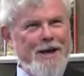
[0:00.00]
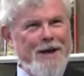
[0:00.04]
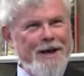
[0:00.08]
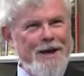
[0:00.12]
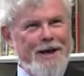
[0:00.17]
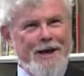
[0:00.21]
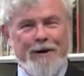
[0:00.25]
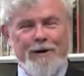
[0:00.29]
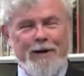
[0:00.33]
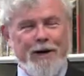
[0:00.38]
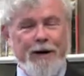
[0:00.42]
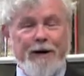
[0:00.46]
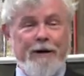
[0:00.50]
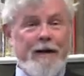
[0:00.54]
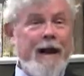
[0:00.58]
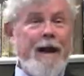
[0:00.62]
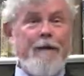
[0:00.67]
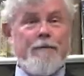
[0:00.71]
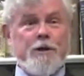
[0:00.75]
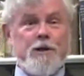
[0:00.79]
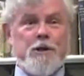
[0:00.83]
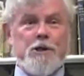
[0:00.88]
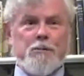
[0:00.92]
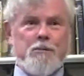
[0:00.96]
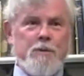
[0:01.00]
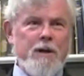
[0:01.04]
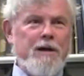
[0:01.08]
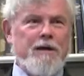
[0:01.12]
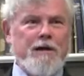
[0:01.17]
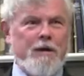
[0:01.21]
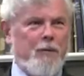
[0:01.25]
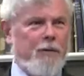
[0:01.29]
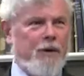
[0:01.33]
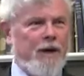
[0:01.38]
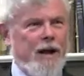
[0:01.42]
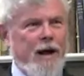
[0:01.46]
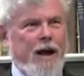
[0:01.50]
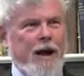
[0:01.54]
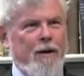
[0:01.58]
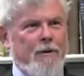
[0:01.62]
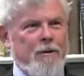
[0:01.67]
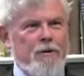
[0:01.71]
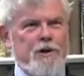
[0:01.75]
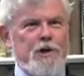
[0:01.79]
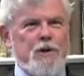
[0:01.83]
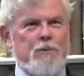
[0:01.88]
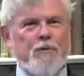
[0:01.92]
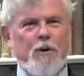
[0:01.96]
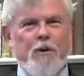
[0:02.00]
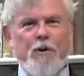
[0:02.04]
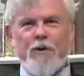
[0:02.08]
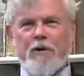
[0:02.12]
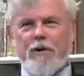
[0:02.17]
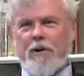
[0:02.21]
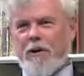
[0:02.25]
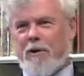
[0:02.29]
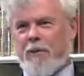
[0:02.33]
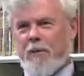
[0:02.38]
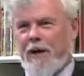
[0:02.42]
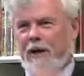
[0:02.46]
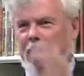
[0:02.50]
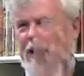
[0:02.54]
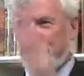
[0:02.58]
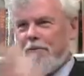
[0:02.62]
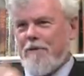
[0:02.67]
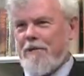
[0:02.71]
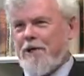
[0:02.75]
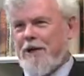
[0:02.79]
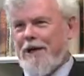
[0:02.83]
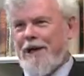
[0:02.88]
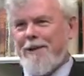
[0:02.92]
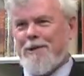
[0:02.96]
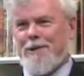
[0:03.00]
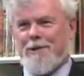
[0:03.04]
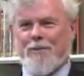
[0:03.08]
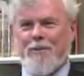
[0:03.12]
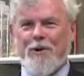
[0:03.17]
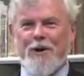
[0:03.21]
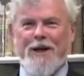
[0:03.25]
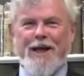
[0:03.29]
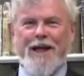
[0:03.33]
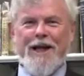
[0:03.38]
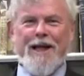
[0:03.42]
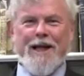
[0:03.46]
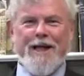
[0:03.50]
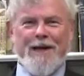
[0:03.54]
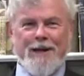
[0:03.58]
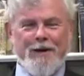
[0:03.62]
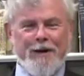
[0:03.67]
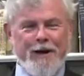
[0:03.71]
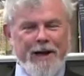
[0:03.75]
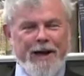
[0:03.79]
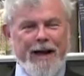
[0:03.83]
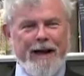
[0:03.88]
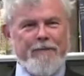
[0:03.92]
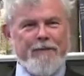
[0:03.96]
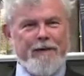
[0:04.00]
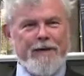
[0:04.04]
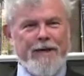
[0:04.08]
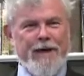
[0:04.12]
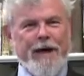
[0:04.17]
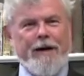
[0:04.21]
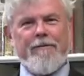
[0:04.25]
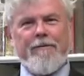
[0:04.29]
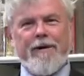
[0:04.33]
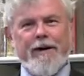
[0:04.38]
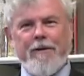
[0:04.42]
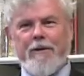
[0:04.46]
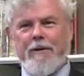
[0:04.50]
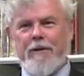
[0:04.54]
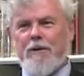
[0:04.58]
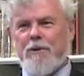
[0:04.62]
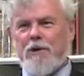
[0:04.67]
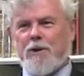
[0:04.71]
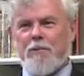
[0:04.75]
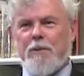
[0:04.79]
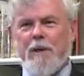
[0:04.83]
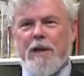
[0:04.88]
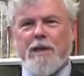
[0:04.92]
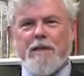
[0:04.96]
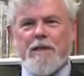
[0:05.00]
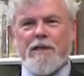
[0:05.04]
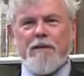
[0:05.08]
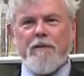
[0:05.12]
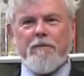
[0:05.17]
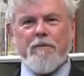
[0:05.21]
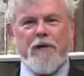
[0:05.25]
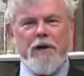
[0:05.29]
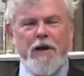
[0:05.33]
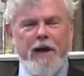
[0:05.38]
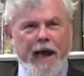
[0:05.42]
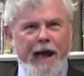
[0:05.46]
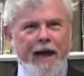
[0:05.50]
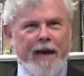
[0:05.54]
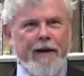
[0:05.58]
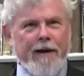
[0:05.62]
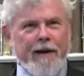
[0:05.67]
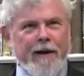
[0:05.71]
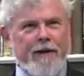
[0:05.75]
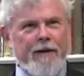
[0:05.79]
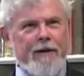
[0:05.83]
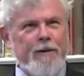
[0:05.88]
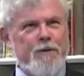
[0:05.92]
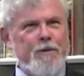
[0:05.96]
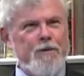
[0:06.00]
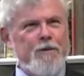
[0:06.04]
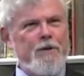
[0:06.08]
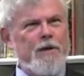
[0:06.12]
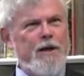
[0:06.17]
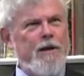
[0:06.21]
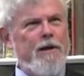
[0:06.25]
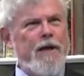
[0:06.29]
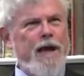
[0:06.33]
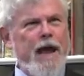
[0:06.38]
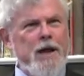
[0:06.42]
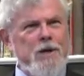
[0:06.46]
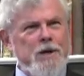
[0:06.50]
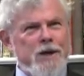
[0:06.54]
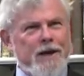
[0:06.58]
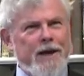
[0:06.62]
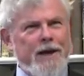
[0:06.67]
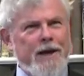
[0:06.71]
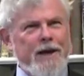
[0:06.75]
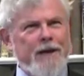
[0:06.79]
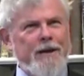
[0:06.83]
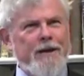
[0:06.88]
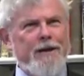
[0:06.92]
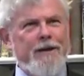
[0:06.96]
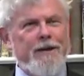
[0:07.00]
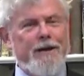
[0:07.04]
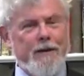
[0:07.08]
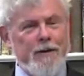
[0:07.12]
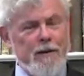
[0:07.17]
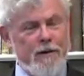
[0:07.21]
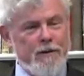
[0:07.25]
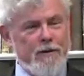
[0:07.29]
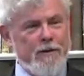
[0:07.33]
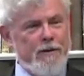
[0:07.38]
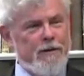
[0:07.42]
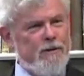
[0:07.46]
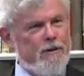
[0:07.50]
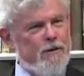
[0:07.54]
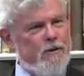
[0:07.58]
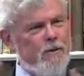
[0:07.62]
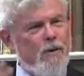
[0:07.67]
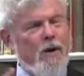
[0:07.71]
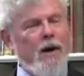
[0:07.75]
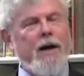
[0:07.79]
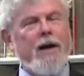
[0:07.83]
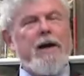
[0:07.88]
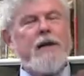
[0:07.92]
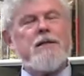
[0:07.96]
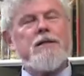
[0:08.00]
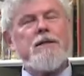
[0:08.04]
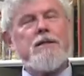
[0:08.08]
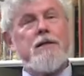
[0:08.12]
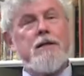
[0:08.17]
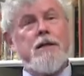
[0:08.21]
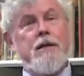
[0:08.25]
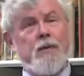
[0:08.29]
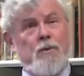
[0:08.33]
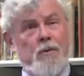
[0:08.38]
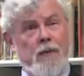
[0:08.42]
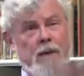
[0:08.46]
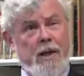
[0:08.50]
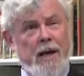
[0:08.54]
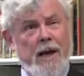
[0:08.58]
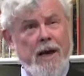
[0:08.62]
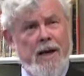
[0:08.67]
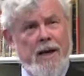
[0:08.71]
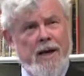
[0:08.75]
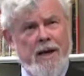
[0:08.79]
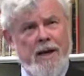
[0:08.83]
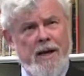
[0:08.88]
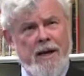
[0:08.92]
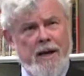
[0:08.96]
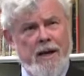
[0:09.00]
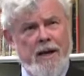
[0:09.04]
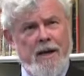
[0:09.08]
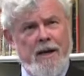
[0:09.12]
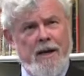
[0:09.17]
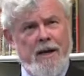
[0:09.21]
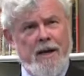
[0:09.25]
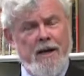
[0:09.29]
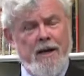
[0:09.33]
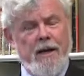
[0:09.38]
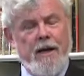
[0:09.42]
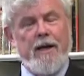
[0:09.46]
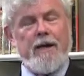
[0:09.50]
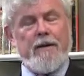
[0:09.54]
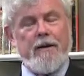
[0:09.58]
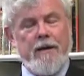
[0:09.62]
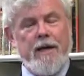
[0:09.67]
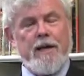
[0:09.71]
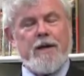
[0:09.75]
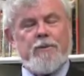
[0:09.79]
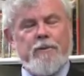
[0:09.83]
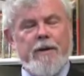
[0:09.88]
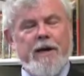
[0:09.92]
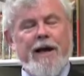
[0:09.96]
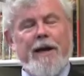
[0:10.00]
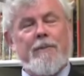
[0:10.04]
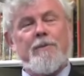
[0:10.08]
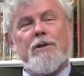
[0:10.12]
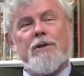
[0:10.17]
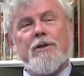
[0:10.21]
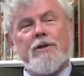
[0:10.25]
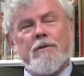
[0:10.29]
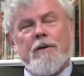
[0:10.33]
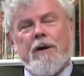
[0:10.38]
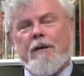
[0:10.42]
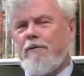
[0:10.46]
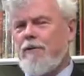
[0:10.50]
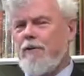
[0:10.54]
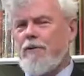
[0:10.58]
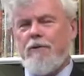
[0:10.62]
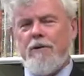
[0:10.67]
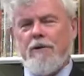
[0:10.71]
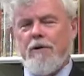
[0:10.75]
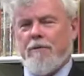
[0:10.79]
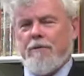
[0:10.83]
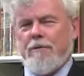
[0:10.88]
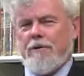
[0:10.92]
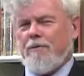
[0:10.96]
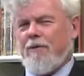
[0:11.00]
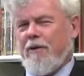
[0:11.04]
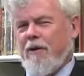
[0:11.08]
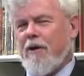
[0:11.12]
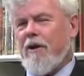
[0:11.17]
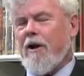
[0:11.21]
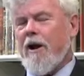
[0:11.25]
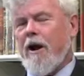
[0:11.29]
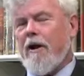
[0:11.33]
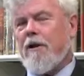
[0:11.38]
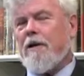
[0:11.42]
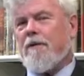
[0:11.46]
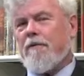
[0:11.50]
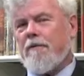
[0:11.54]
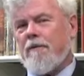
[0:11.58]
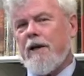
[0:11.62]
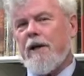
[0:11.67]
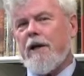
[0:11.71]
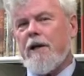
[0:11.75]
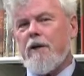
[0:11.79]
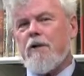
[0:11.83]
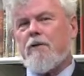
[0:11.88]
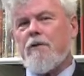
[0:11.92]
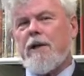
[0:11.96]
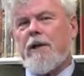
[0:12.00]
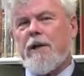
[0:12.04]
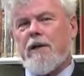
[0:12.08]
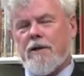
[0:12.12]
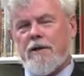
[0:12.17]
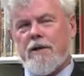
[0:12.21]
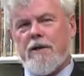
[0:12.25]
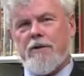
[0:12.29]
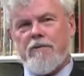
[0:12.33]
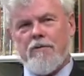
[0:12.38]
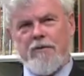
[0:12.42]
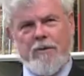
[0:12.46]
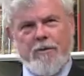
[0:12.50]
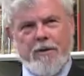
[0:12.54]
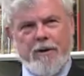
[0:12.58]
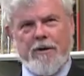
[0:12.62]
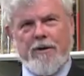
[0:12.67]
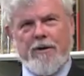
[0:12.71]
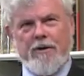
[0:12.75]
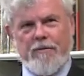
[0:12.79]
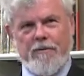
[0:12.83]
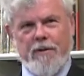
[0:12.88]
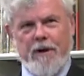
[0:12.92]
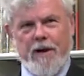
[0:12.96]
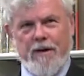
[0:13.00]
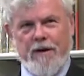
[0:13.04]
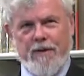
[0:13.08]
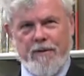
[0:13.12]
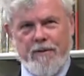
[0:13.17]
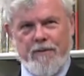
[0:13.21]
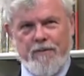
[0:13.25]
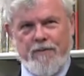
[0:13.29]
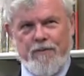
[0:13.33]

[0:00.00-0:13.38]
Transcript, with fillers: you know, you don't have to speak the way Howells spoke or the way Henry James spoke. You can have a narrator who speaks the vernacular, who is uneducated, and you can do all kinds of things with that. And that's what happened. If you, you it's very hard to find a 20th century American writer